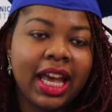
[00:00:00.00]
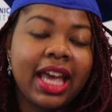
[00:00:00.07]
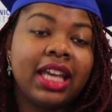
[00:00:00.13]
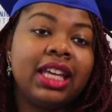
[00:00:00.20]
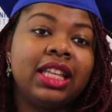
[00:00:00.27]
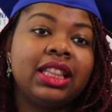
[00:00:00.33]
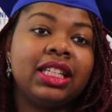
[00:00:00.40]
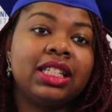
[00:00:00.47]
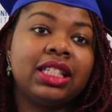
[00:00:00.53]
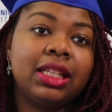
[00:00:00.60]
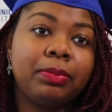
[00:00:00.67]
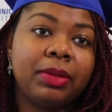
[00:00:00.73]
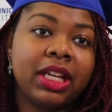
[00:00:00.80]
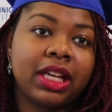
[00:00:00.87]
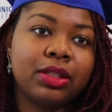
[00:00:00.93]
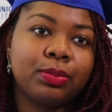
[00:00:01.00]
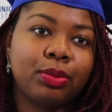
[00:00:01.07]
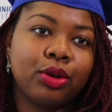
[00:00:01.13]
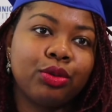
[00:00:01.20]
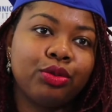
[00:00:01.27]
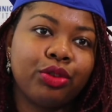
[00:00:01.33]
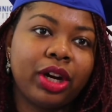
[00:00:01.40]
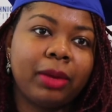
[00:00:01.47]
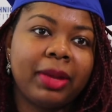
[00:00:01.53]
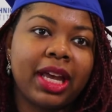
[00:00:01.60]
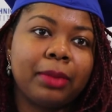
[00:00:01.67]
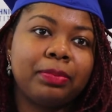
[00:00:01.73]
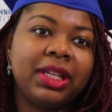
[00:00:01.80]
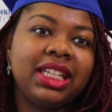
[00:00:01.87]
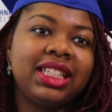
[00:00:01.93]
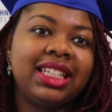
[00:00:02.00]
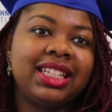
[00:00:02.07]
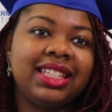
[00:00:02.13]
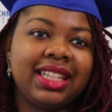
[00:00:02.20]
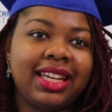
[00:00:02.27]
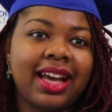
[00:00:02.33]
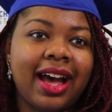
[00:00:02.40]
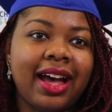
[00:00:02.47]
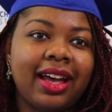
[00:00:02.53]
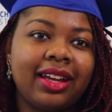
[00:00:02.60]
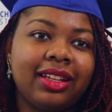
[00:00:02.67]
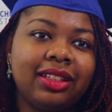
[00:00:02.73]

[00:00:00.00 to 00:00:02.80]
in the CPS program at PTTI.